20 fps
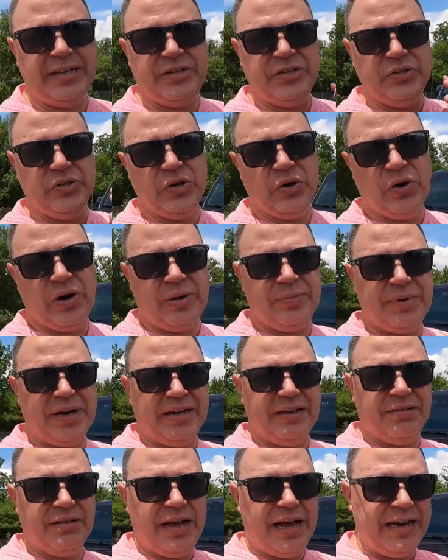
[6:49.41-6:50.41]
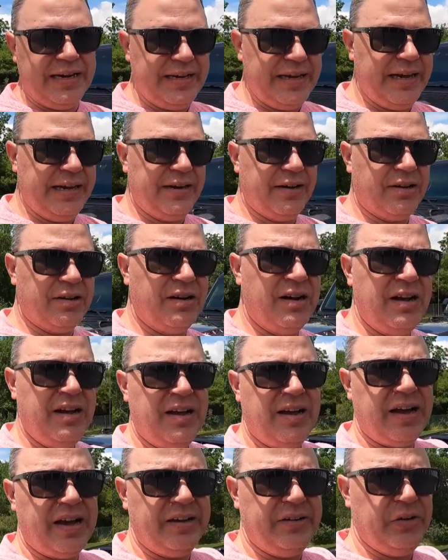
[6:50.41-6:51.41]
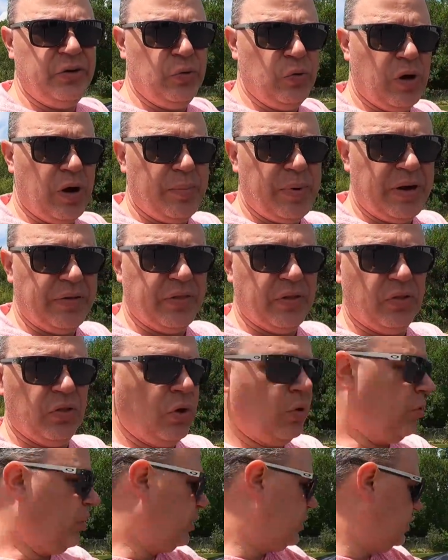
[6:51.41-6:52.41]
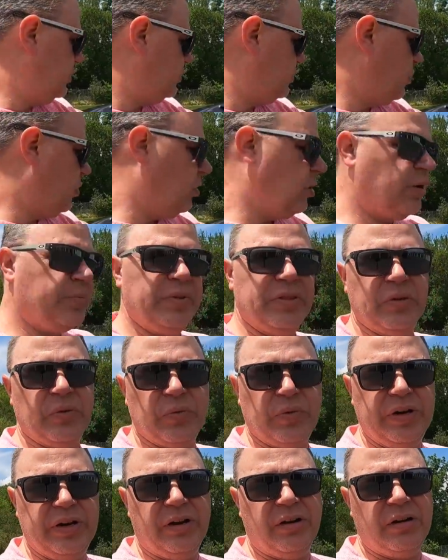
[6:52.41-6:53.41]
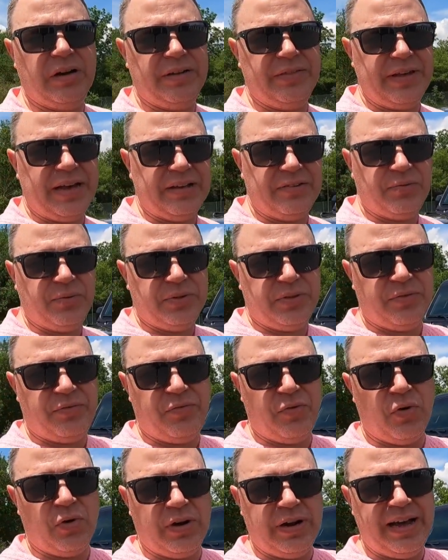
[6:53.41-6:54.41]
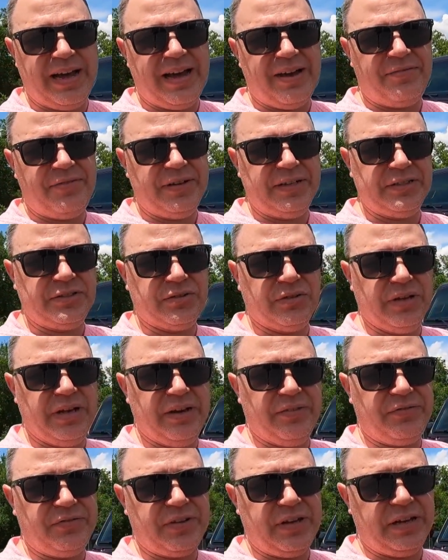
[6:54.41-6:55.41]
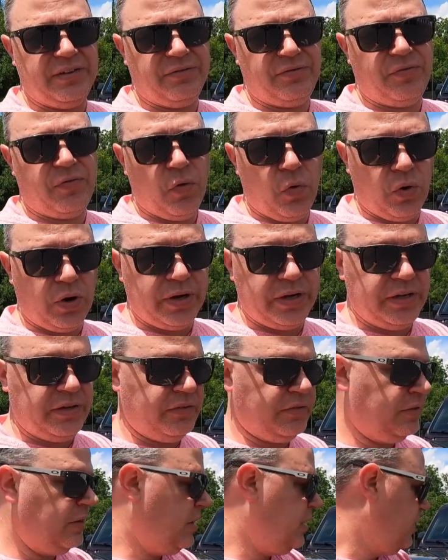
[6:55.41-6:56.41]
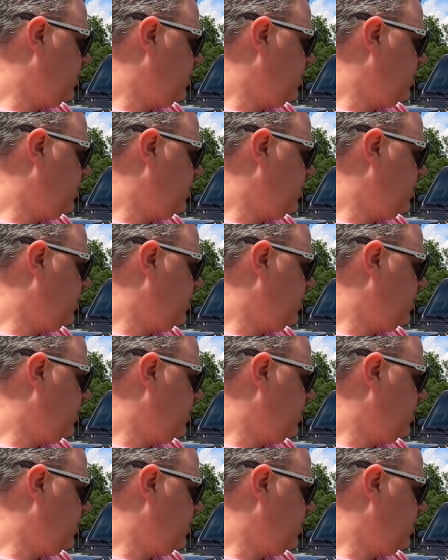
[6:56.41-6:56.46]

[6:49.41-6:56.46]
I do know on my Gladiator, I do rub on the lower control arm in the rear, and that's with a 4.5 inch lift and 40s.